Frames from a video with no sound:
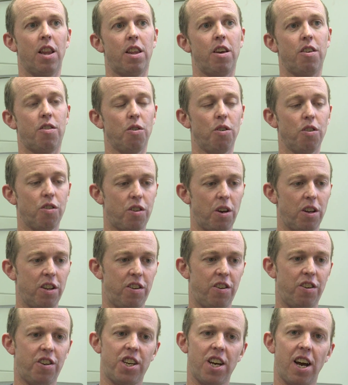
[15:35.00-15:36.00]
There's also,
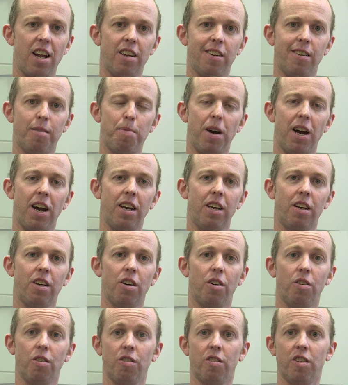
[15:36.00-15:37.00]
this is challenged by
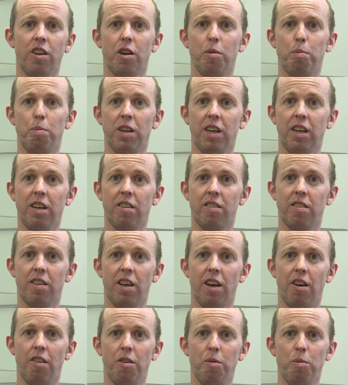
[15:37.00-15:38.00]
Gödel's incompleteness
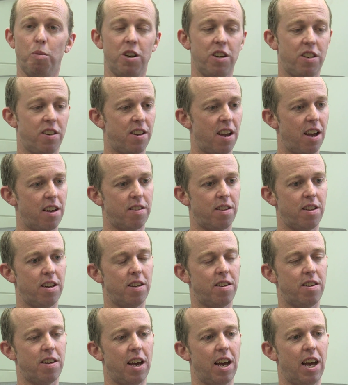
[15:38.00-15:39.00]
theorem, which says
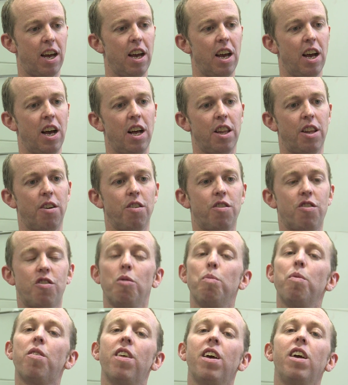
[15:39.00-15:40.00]
that there are
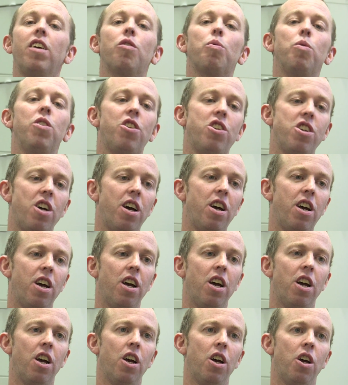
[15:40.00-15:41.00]
some things which are
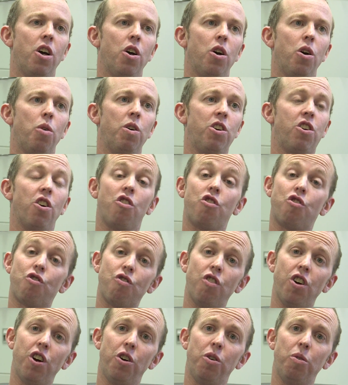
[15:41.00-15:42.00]

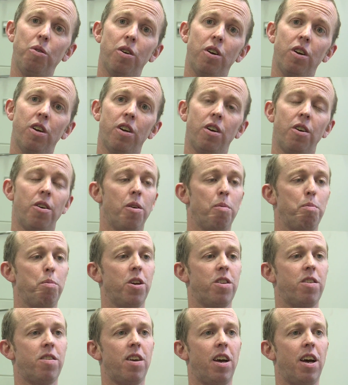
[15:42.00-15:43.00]
true,
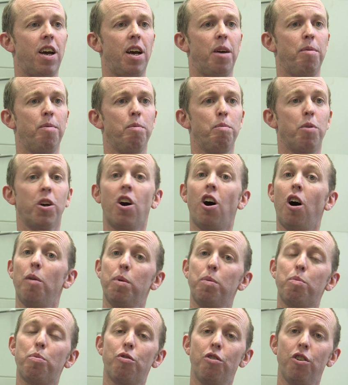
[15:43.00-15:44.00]
but
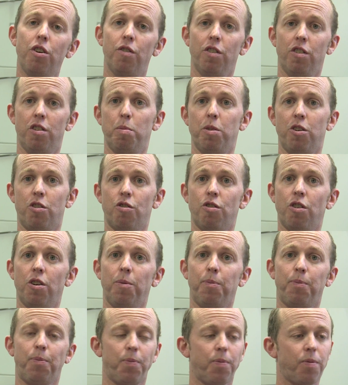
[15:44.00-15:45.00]
can't be proven to be
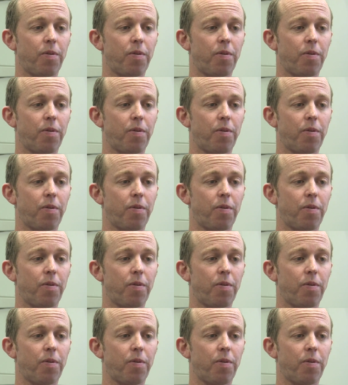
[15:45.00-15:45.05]
true.